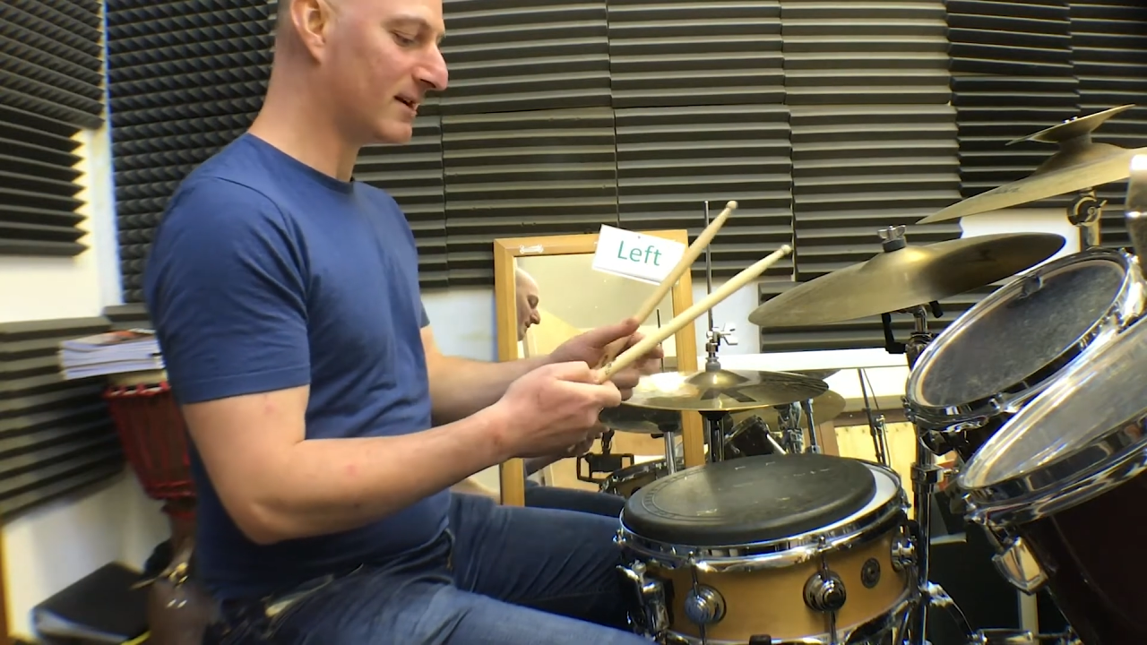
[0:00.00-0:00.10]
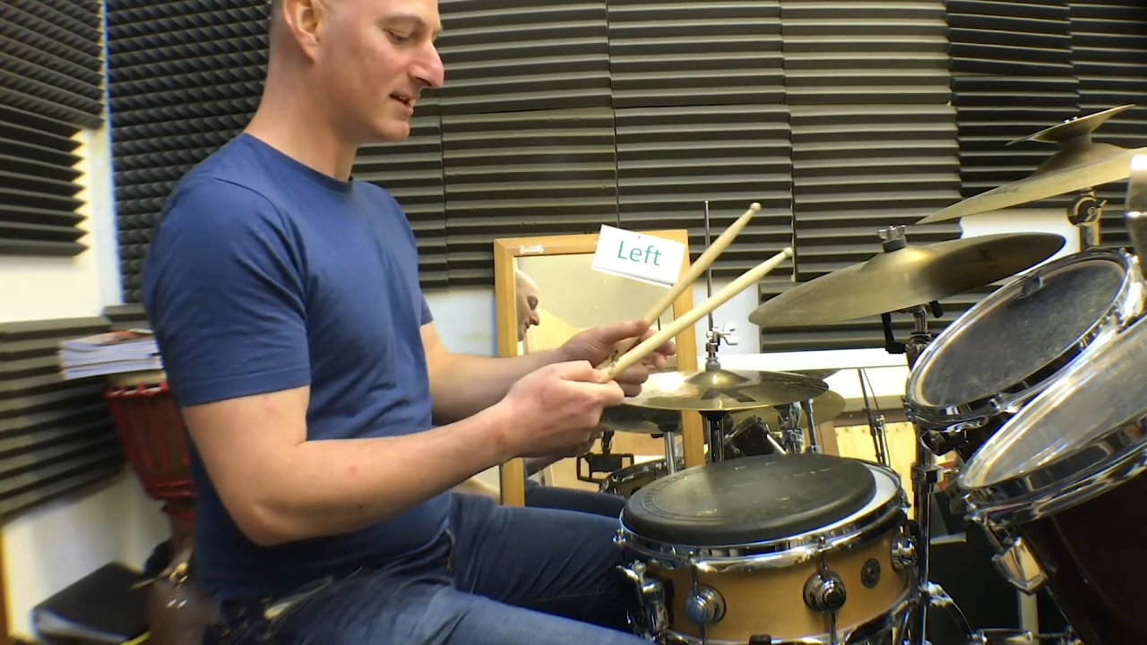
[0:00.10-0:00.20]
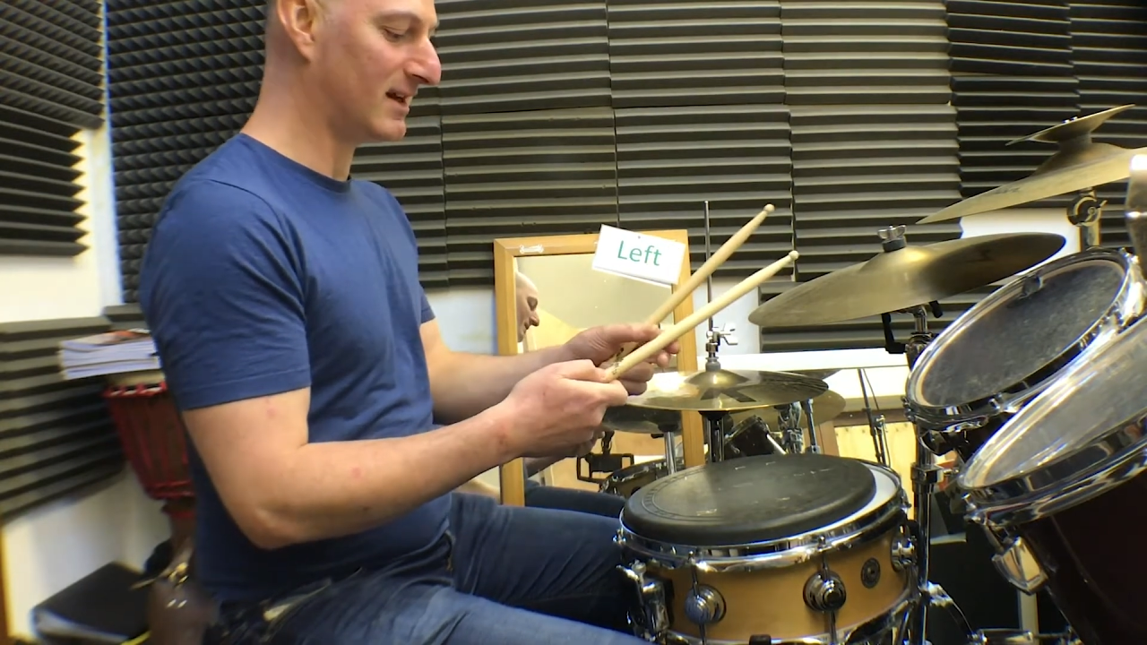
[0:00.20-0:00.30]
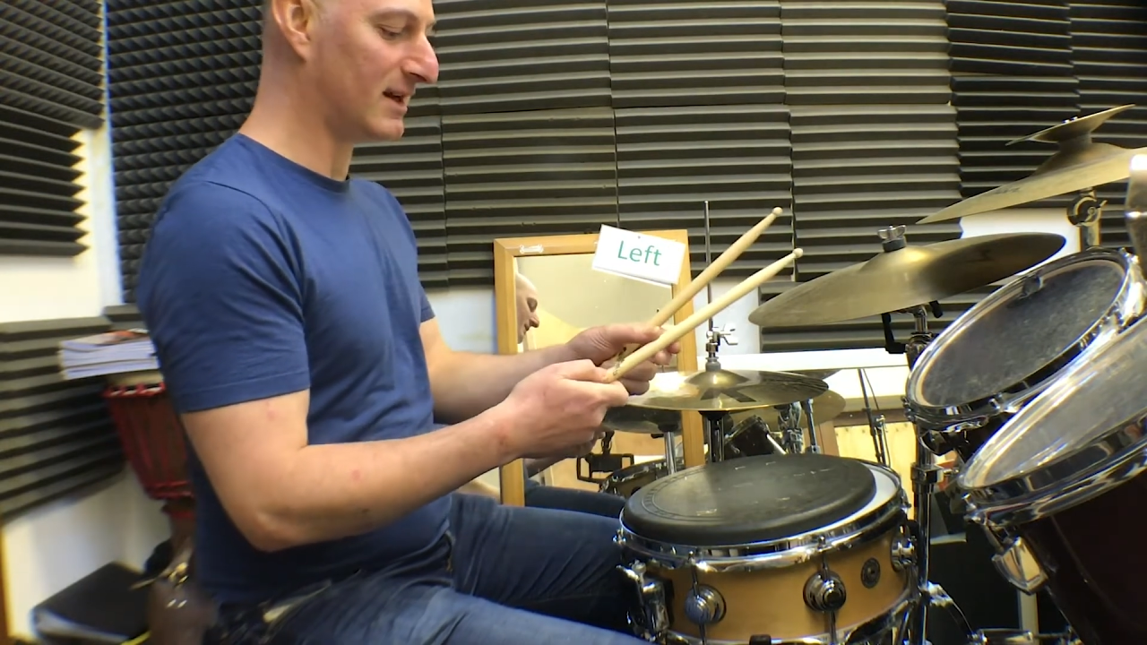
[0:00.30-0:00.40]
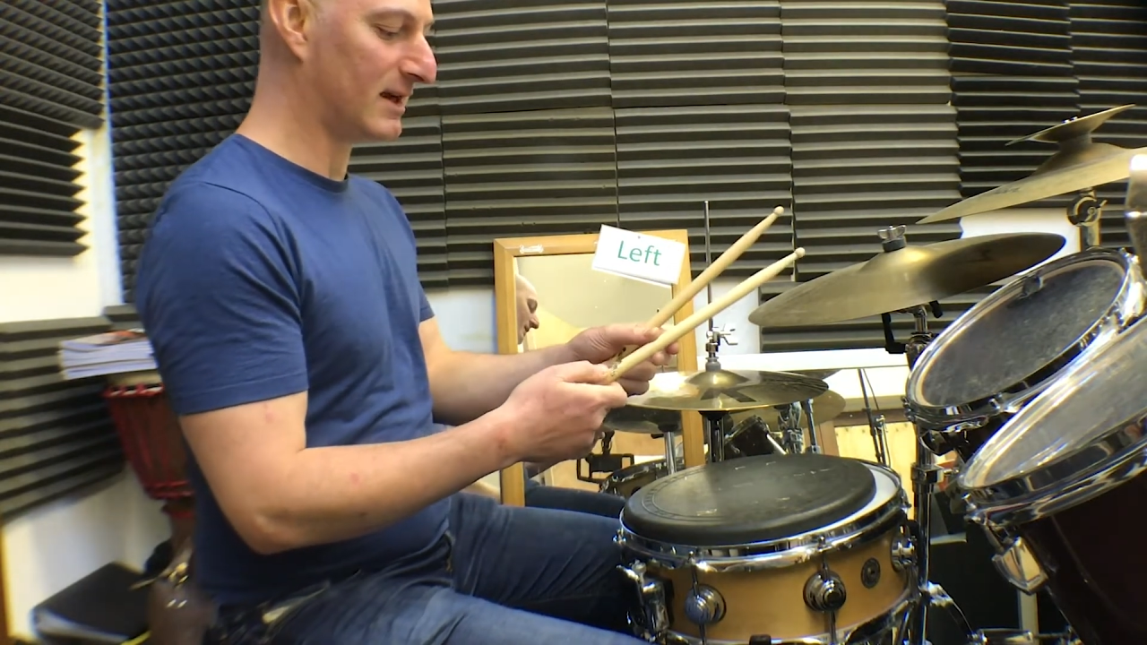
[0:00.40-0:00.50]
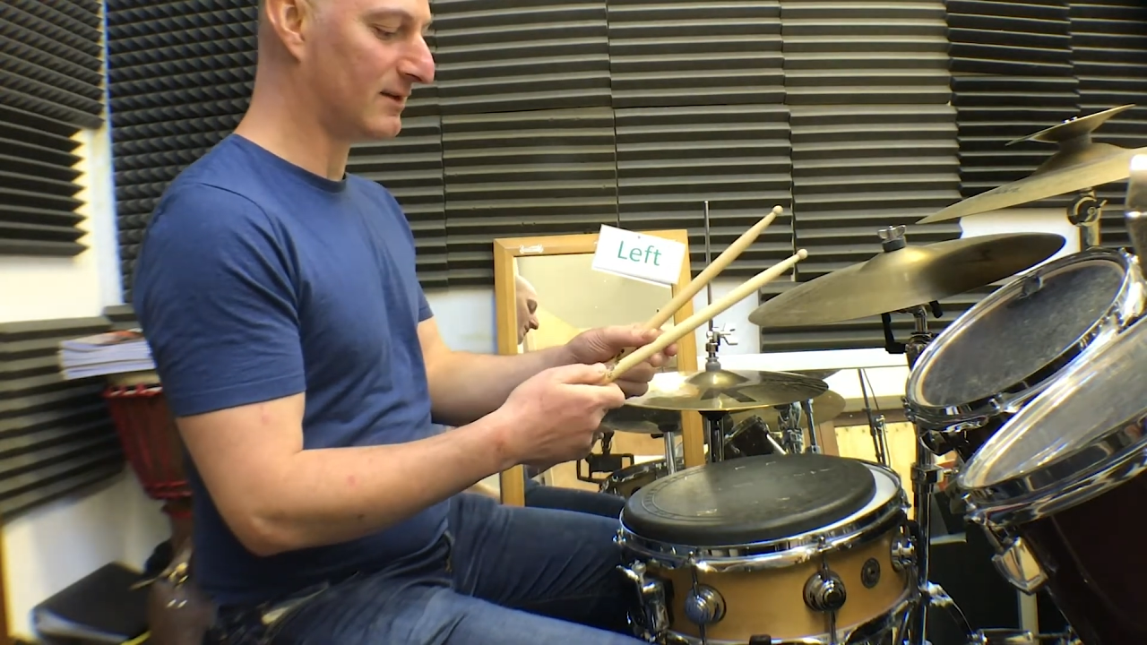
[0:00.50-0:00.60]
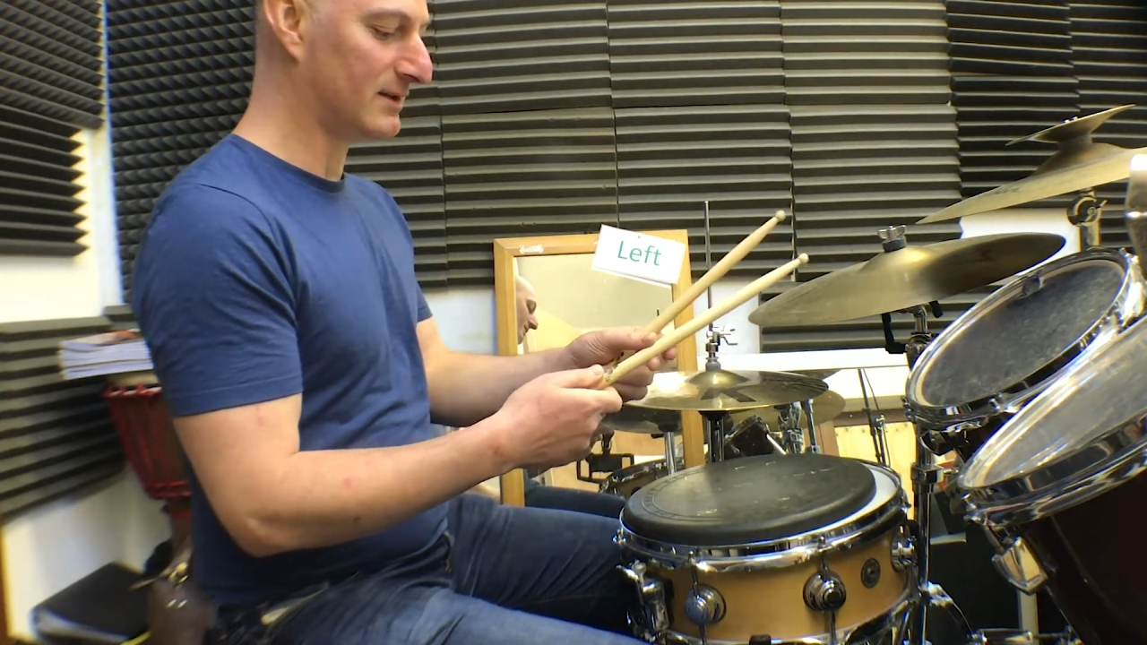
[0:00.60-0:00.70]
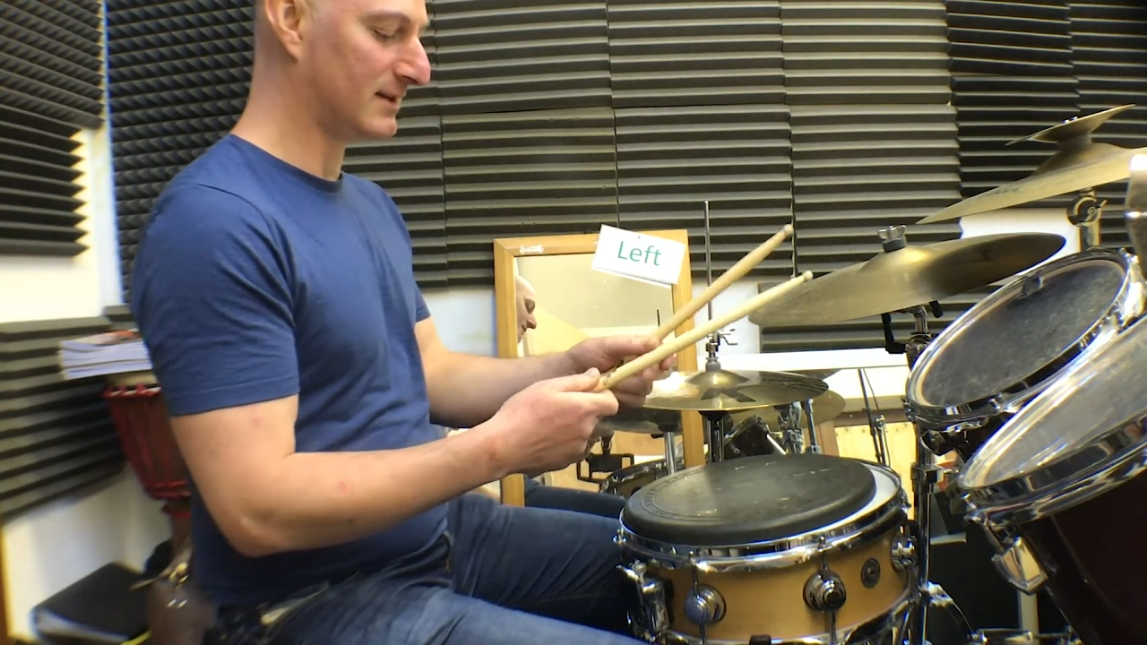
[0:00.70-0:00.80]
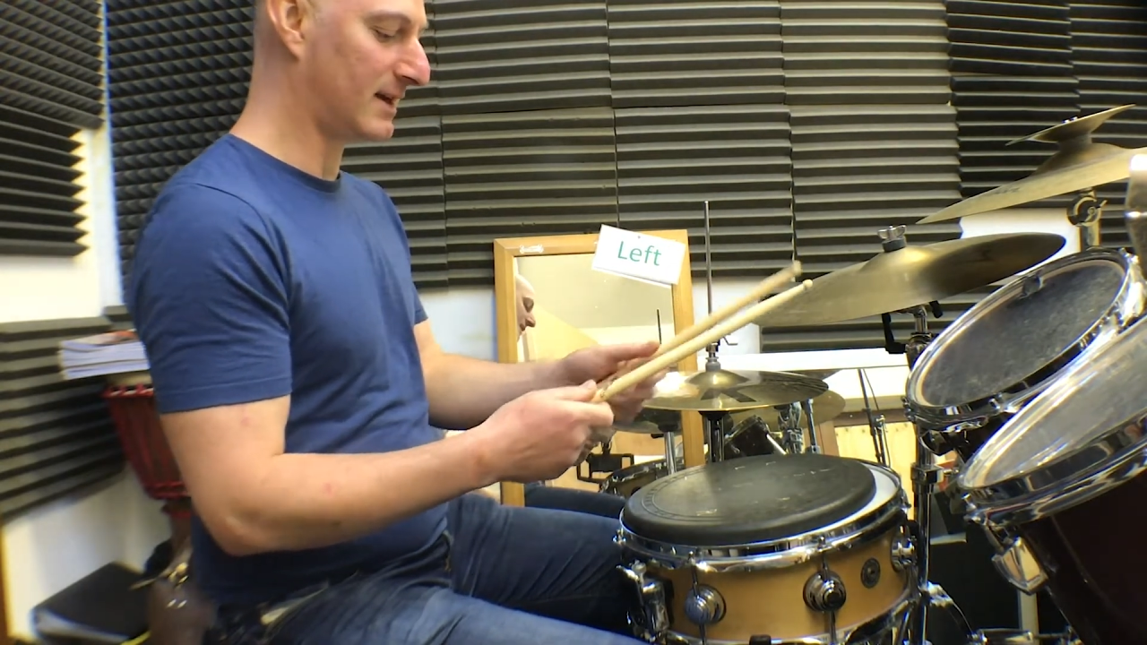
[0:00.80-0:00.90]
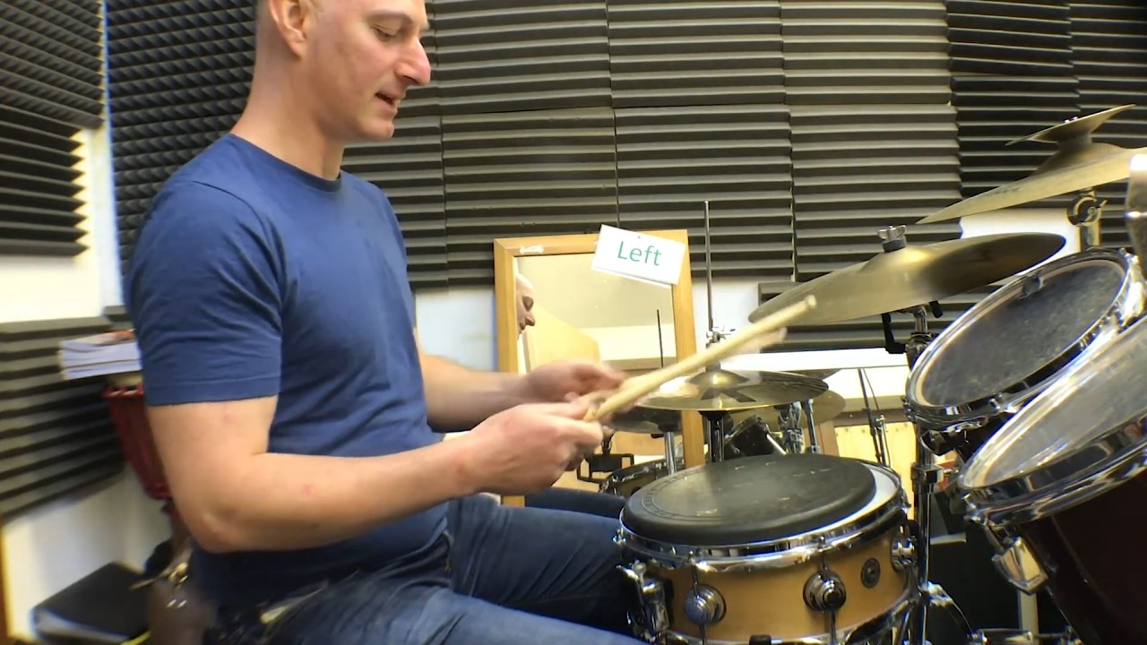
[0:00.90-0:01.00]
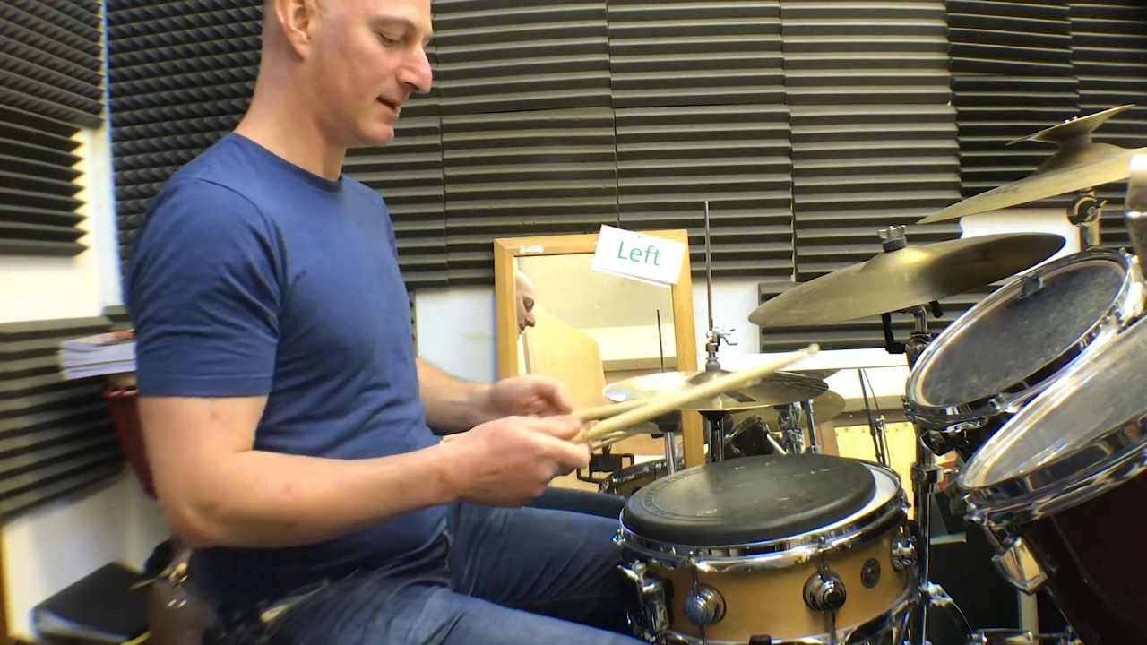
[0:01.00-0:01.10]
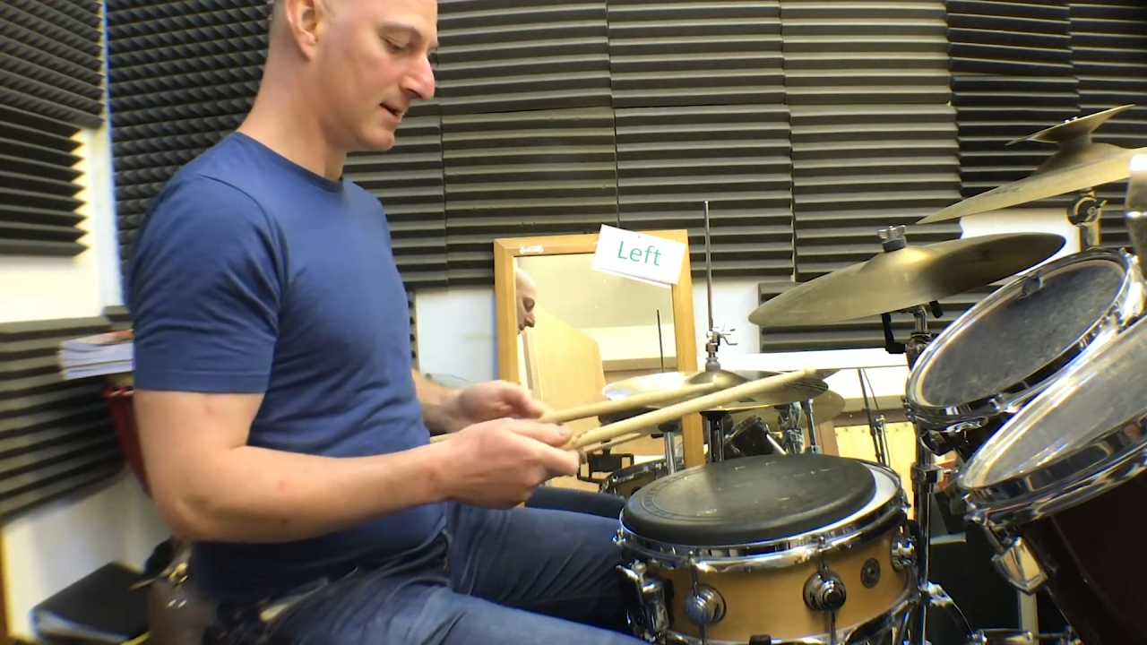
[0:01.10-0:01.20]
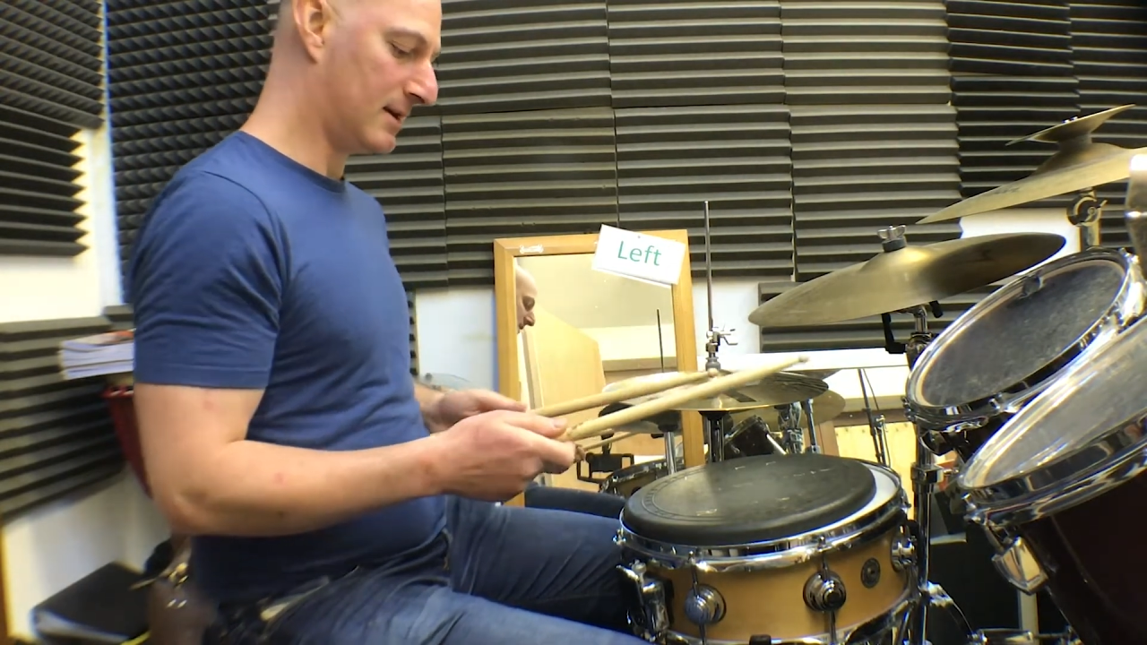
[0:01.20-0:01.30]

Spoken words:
here, I would say,